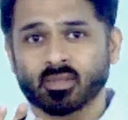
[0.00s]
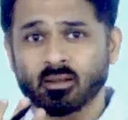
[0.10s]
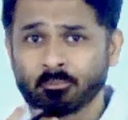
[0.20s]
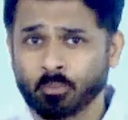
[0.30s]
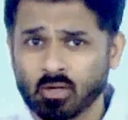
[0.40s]

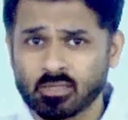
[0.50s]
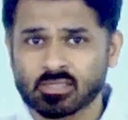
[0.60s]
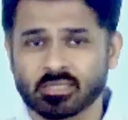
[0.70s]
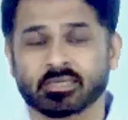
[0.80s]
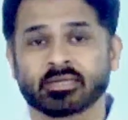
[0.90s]

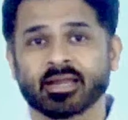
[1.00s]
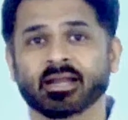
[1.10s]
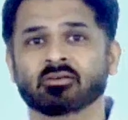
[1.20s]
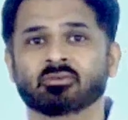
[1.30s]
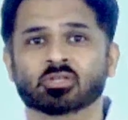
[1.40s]
polity,
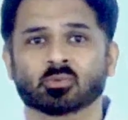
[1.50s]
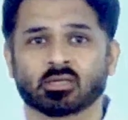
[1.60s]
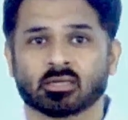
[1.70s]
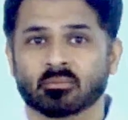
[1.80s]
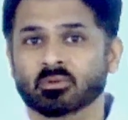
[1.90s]

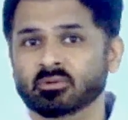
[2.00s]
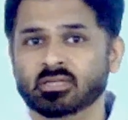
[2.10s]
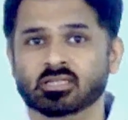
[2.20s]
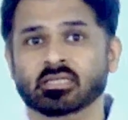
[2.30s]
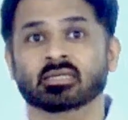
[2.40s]
individual,
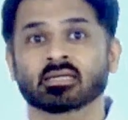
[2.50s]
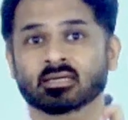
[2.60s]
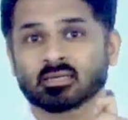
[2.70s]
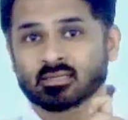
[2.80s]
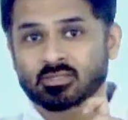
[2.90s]
community,
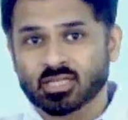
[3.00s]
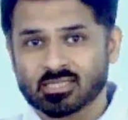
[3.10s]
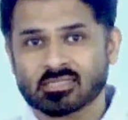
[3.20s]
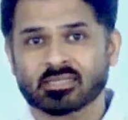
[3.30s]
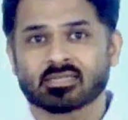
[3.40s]

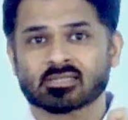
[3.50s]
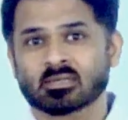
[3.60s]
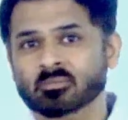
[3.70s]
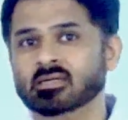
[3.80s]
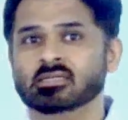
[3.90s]
justice,
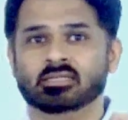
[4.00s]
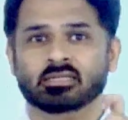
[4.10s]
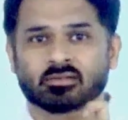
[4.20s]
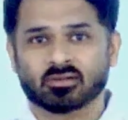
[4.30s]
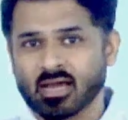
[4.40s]

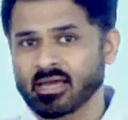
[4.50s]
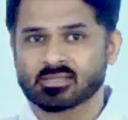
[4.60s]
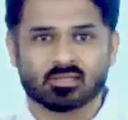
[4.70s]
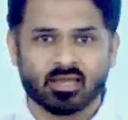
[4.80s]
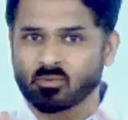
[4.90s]
liberty,
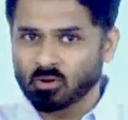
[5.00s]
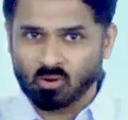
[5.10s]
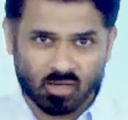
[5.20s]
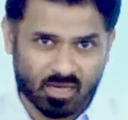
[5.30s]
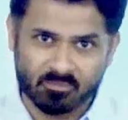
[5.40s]
rights, like what
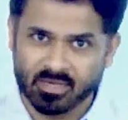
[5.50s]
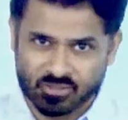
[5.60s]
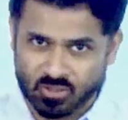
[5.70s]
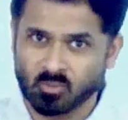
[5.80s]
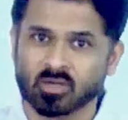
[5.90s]
all I
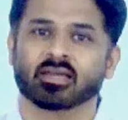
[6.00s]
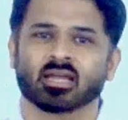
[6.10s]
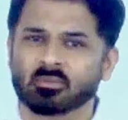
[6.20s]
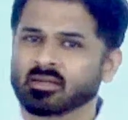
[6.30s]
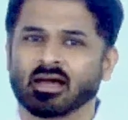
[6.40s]
mentioned over there.
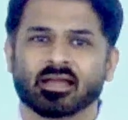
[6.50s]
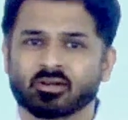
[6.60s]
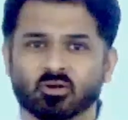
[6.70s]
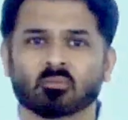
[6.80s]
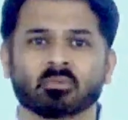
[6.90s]
I mean, I
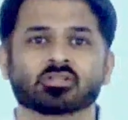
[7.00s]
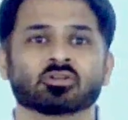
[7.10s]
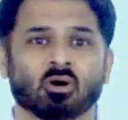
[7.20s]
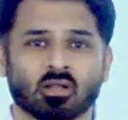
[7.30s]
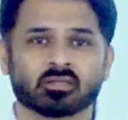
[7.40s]
did not
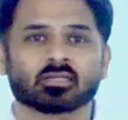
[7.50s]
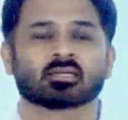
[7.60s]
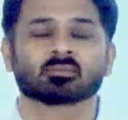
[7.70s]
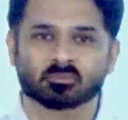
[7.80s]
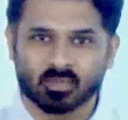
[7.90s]
mention all the
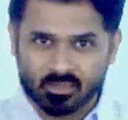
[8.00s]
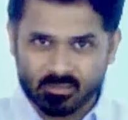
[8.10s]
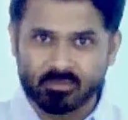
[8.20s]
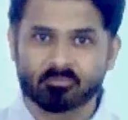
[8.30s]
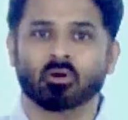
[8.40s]
terms, but
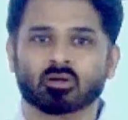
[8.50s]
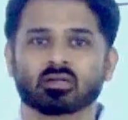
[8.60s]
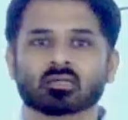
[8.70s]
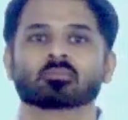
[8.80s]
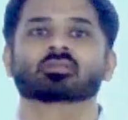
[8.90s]

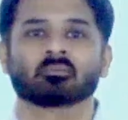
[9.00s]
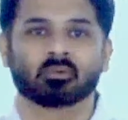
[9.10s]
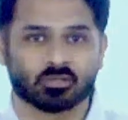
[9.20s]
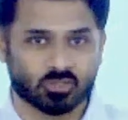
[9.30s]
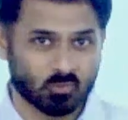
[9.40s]
important terms I
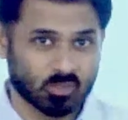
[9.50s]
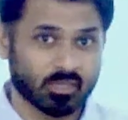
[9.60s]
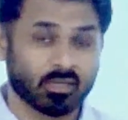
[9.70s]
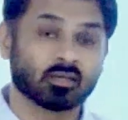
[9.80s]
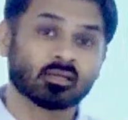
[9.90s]
mentioned over
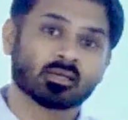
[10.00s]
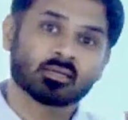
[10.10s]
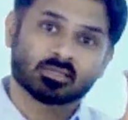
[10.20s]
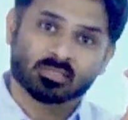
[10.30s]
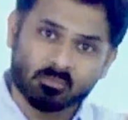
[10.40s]
there.
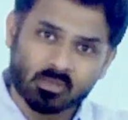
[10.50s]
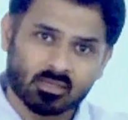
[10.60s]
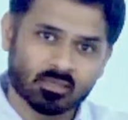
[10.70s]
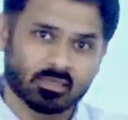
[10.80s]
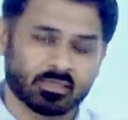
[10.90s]

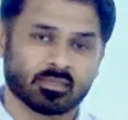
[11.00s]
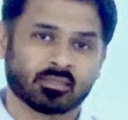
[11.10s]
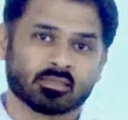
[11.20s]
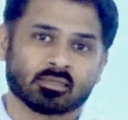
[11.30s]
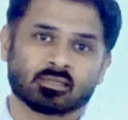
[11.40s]
Similarly,
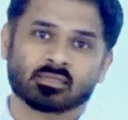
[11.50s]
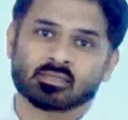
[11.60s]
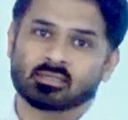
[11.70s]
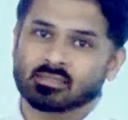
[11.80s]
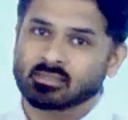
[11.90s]

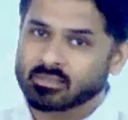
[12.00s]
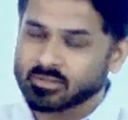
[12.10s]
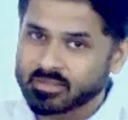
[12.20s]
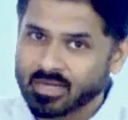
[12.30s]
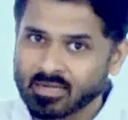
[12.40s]
the
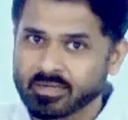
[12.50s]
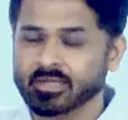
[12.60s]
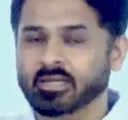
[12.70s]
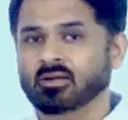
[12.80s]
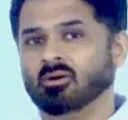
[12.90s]

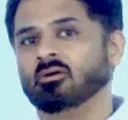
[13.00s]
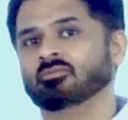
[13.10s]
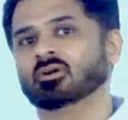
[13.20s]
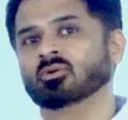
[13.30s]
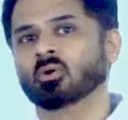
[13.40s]
reality
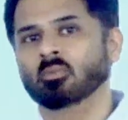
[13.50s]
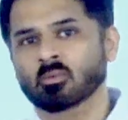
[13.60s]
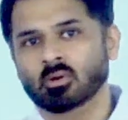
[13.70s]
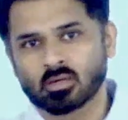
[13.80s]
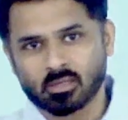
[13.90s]
of the global
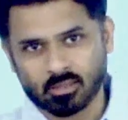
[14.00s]
world